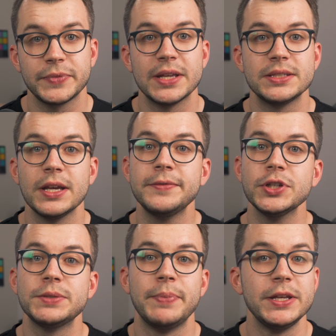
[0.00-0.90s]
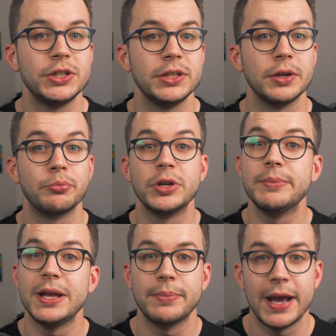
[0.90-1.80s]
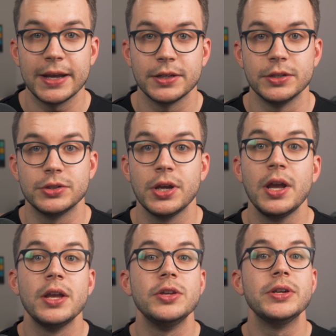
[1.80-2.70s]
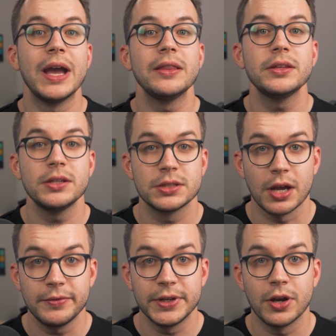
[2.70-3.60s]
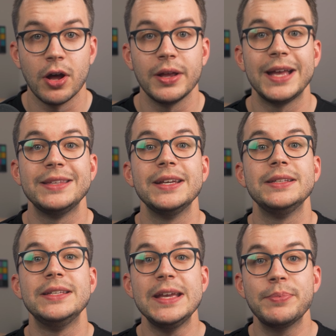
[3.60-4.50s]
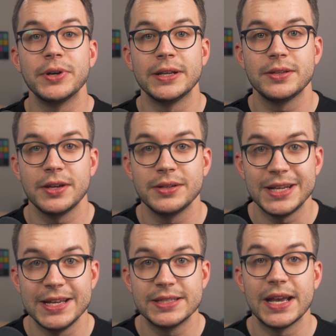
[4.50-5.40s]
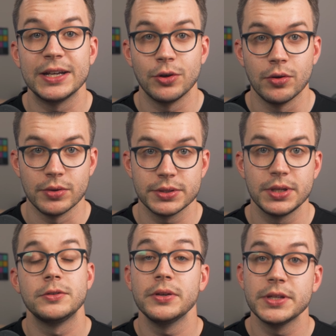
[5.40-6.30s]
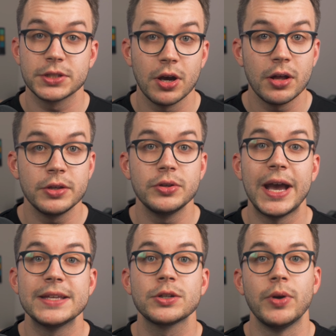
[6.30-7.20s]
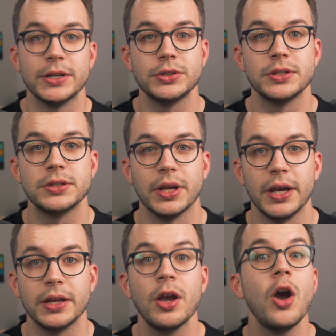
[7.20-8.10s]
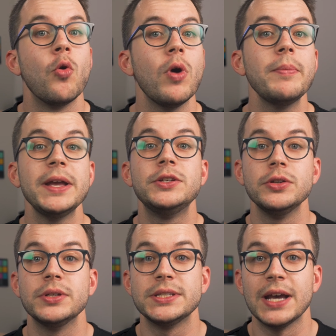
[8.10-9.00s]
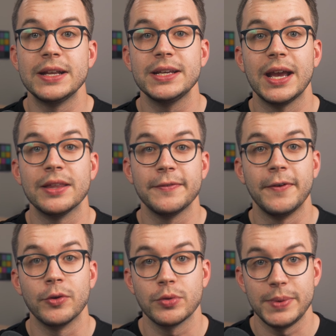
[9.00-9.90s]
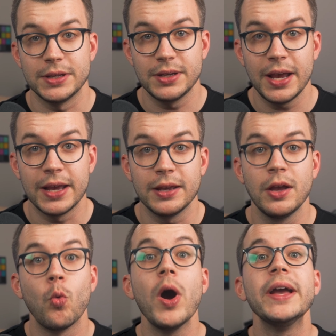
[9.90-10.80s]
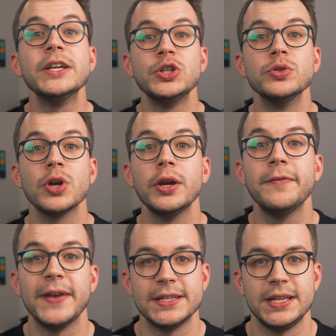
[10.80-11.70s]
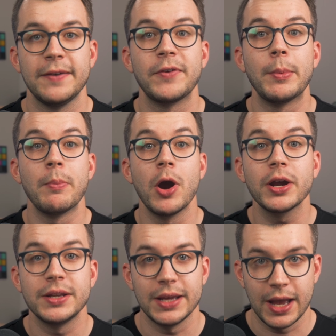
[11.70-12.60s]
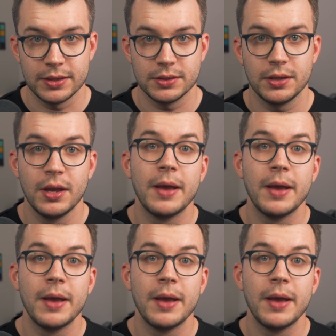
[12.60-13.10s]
Instead of just pitching your pre-made package, you get on the discovery call and dig deeper into their needs and goals. During this call, you ask questions like, what made you decide to get on the phone with me today? What issues are you facing from a marketing end?